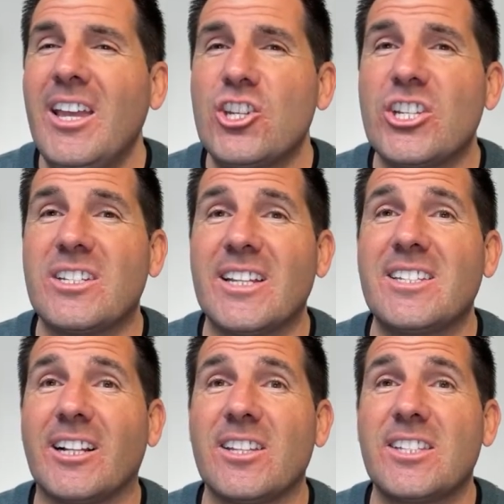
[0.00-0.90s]
she did
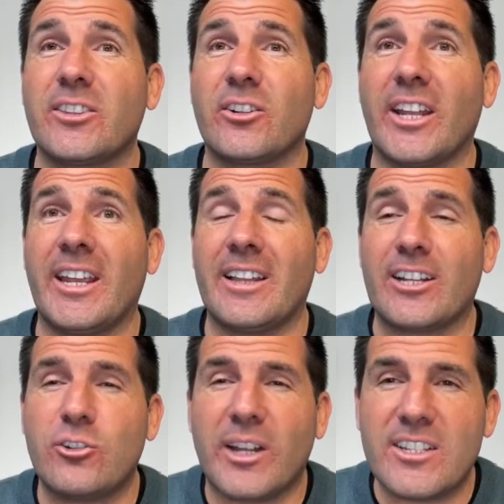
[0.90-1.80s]
tell us the other day,
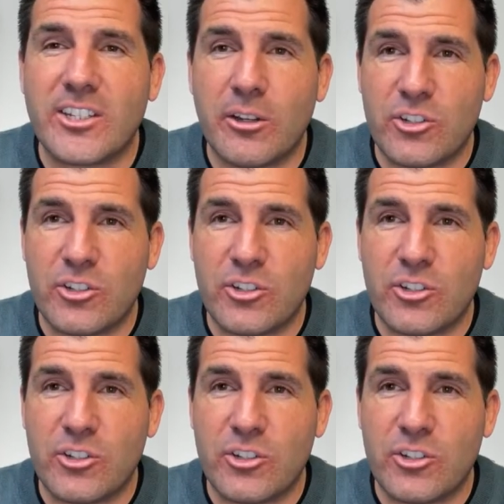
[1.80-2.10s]
like two days ago,